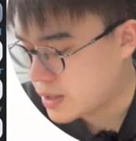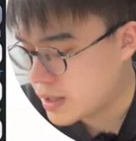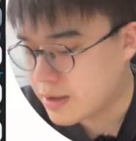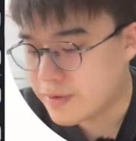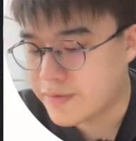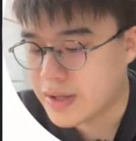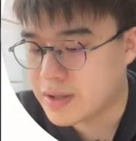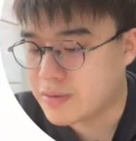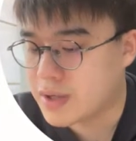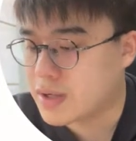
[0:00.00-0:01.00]
current
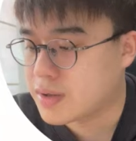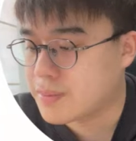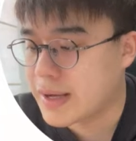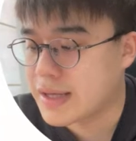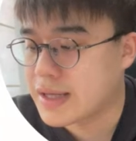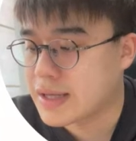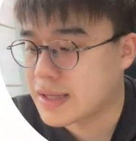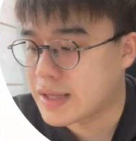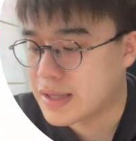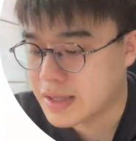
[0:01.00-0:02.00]
value here by keying
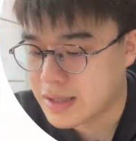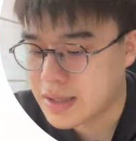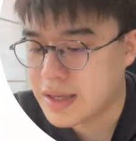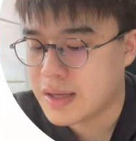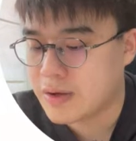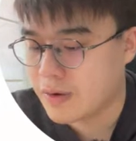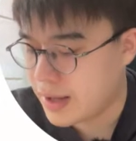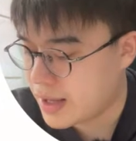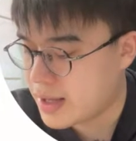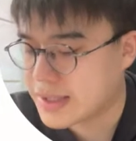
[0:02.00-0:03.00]
in your
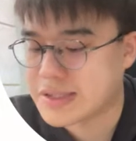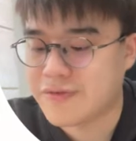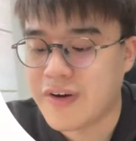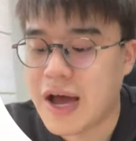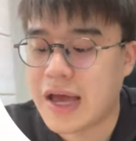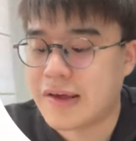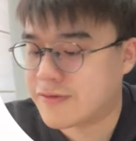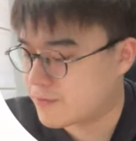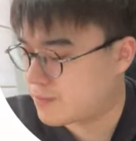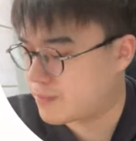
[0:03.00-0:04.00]
a as
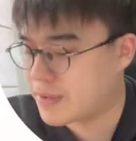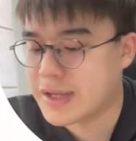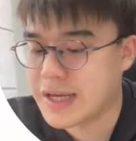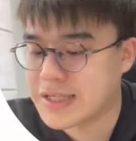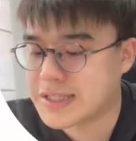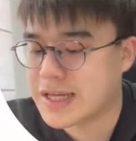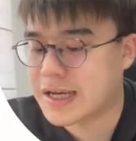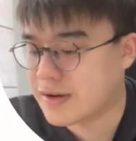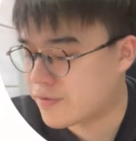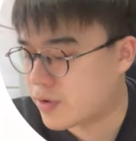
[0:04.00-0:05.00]
5, b as
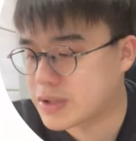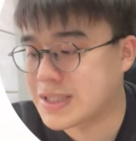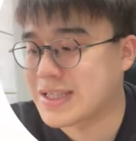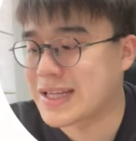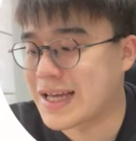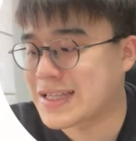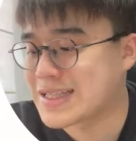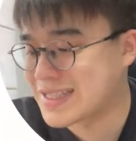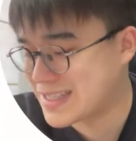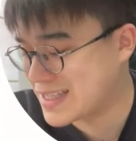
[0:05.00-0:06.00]
negative 14, and
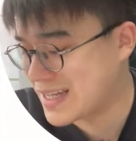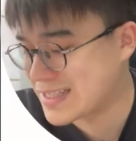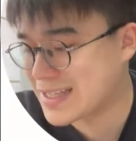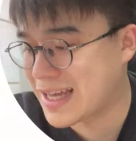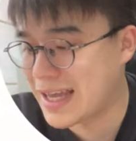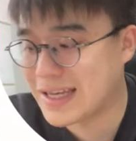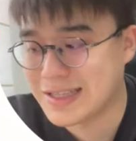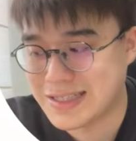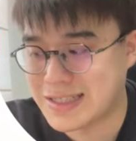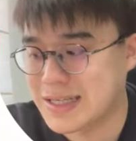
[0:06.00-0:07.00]
c as
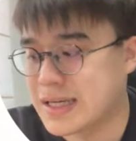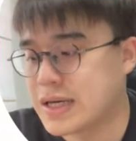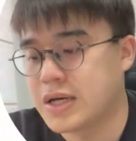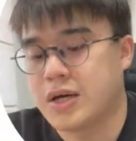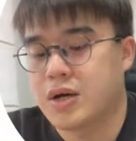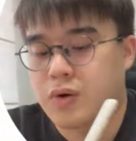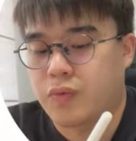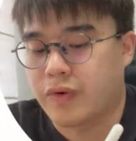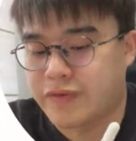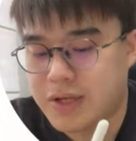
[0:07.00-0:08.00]
8.
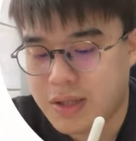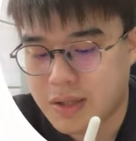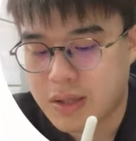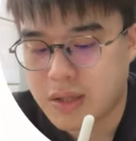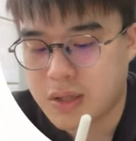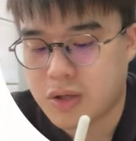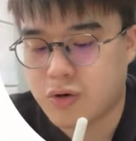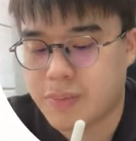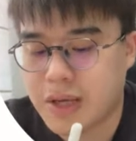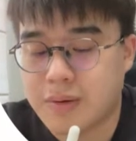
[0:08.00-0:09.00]
With it,
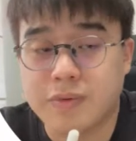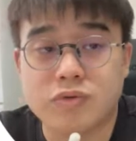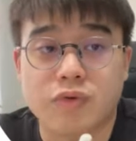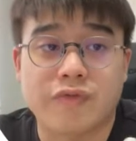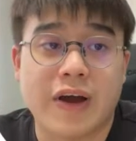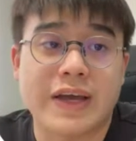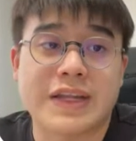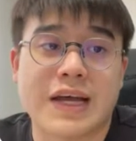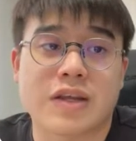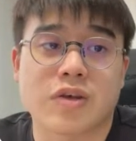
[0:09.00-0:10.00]
you'll be able to find
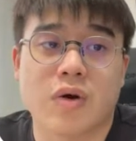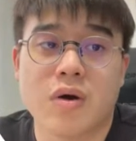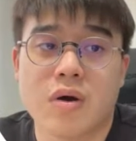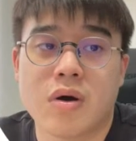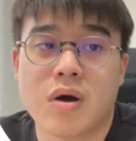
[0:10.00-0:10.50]
that your